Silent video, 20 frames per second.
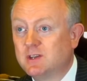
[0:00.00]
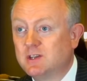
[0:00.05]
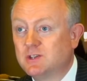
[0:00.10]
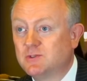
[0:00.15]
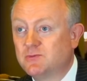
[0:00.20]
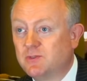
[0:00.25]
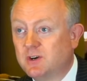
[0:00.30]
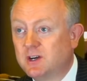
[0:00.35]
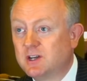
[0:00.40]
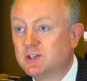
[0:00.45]

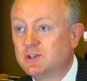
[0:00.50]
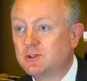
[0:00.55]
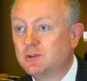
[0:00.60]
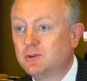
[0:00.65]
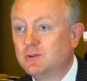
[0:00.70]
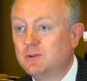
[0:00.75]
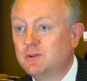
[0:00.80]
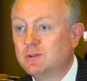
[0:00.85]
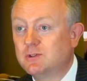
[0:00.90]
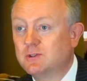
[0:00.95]
is
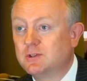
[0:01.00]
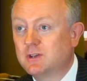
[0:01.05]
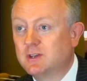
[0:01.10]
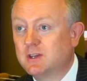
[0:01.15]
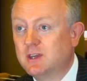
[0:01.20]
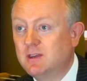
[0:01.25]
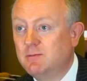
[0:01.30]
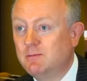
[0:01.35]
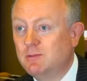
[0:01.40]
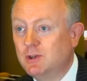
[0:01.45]
vital to
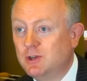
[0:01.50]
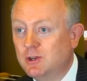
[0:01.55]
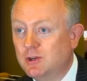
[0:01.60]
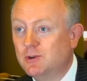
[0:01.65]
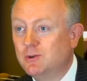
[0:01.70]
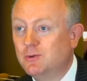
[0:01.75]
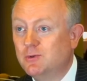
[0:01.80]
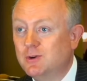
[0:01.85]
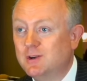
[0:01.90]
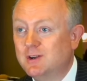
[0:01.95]
keep
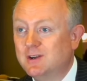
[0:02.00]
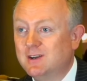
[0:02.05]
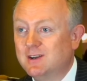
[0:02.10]
you